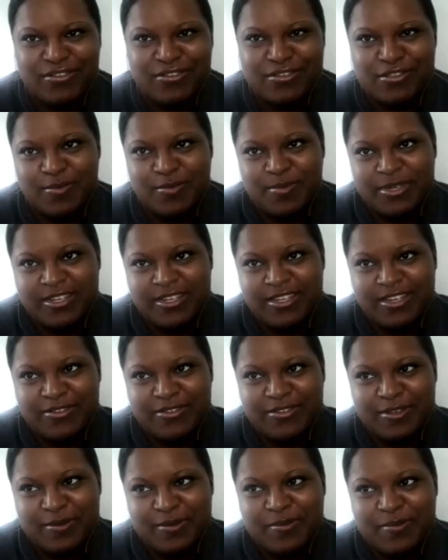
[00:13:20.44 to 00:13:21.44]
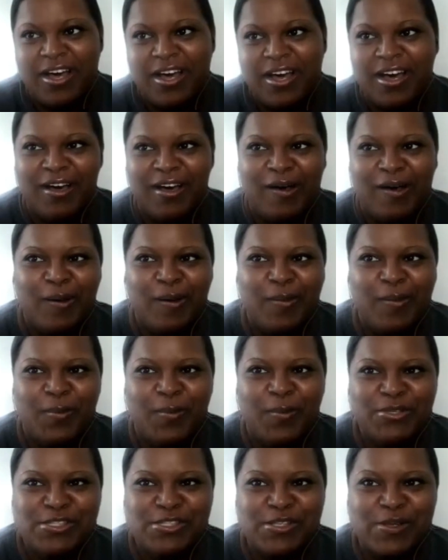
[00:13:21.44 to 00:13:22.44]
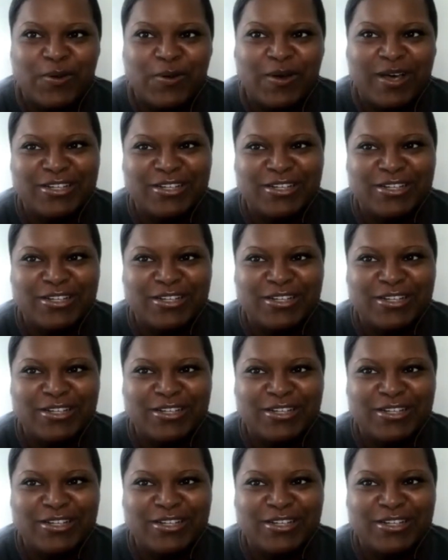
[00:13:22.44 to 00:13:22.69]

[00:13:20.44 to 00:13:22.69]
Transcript: have so many of them. So